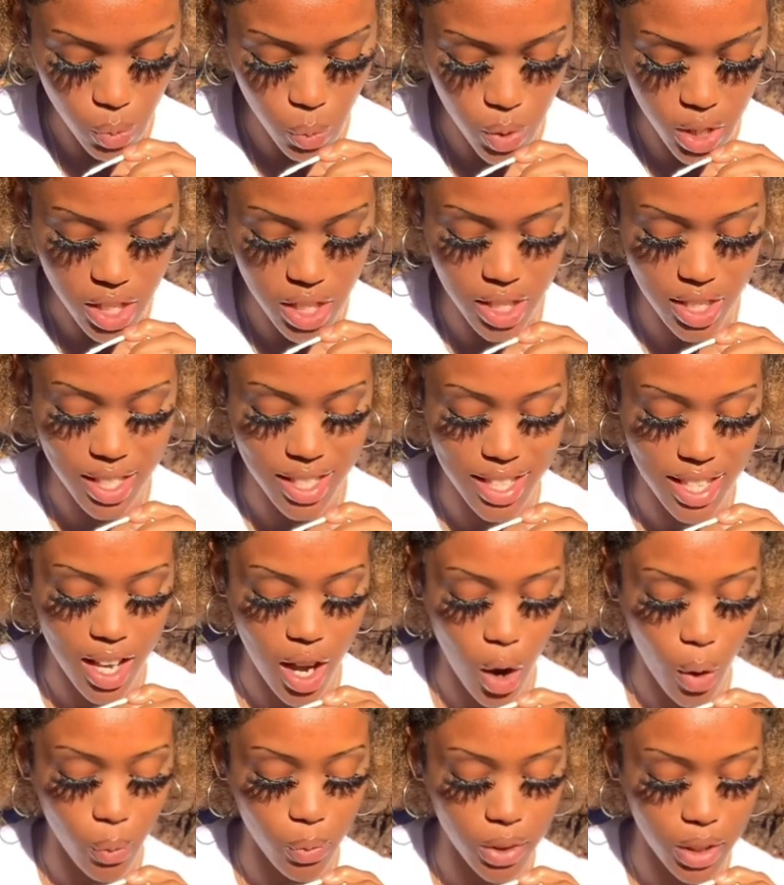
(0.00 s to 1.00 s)
which is the
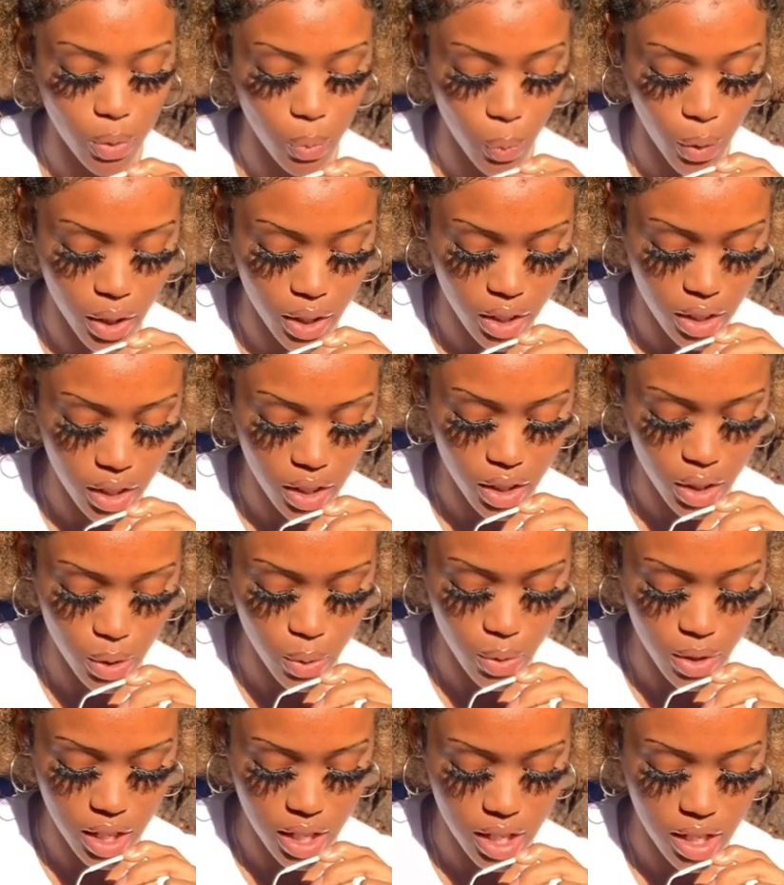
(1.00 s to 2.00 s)
only one you
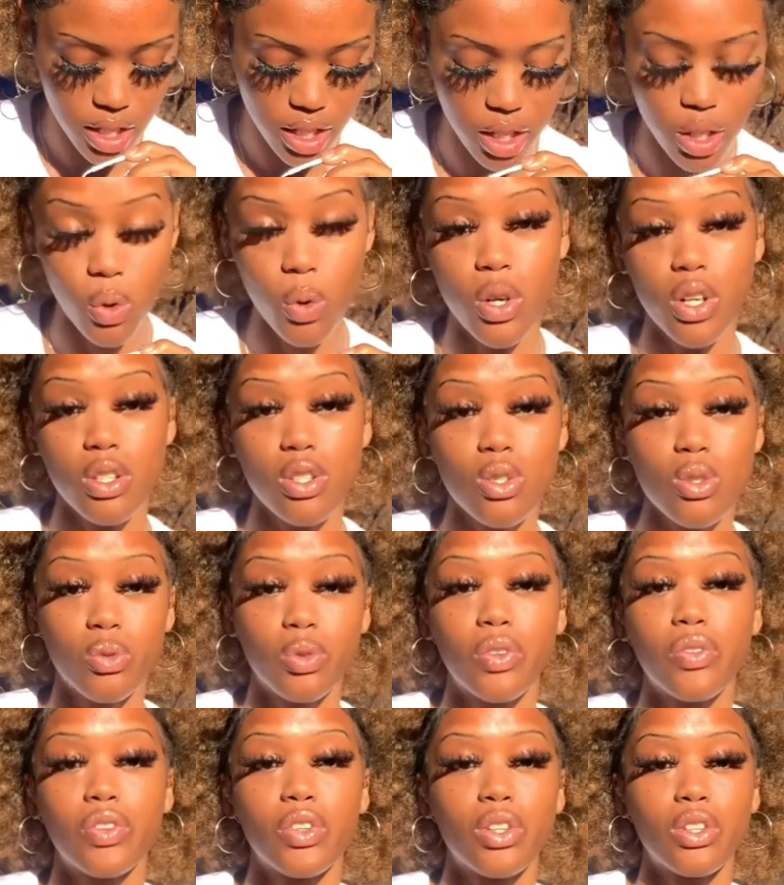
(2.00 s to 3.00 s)
need in order to
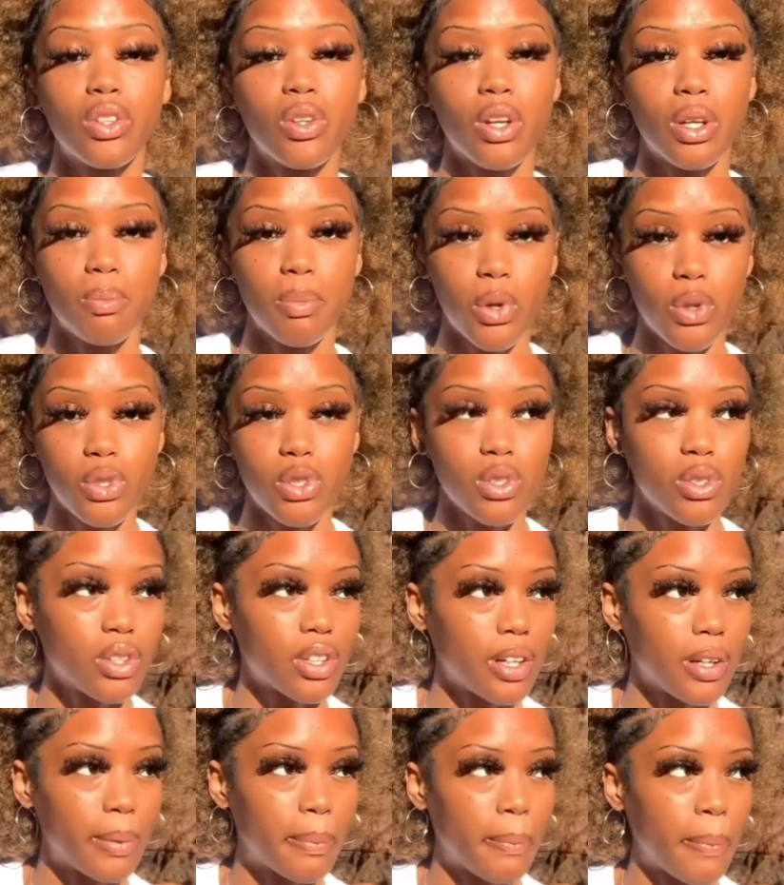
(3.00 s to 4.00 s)
fulfill your emotional
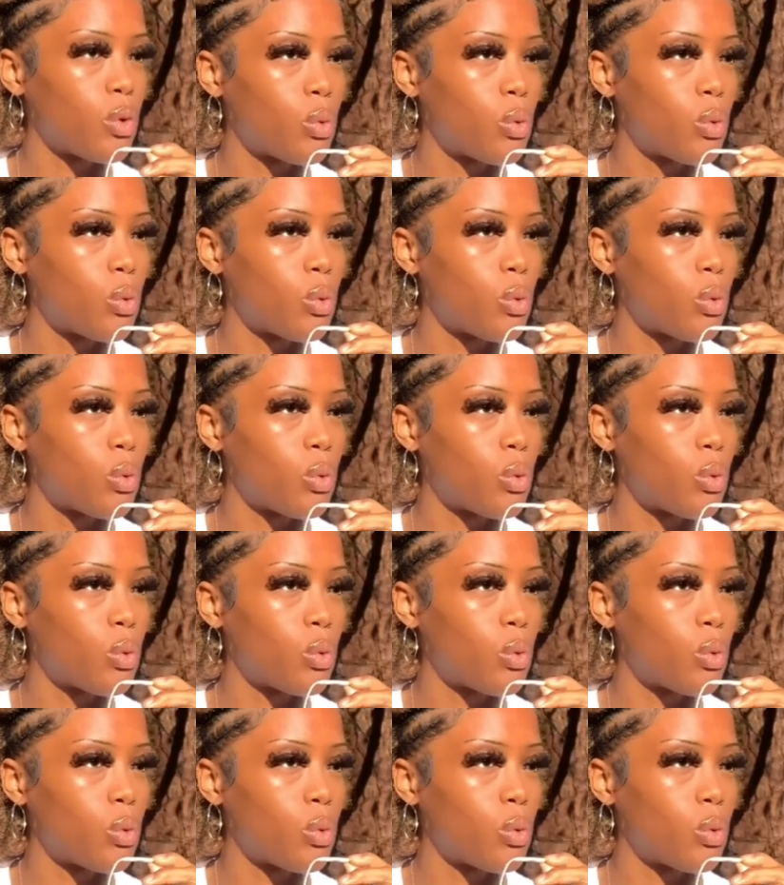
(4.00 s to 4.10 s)
cup.